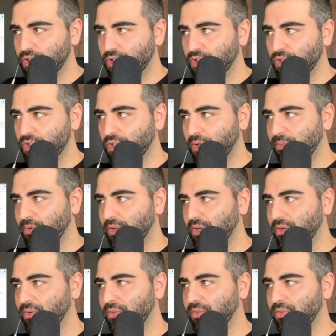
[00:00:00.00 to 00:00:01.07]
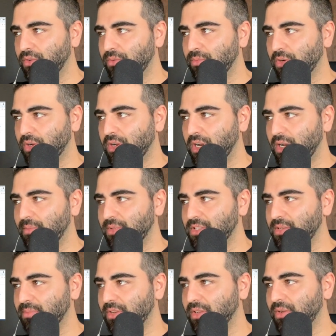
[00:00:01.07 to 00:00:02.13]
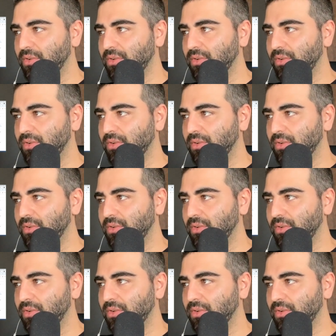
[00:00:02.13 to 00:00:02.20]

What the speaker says: I'm gonna go. No more comments. I'm gonna.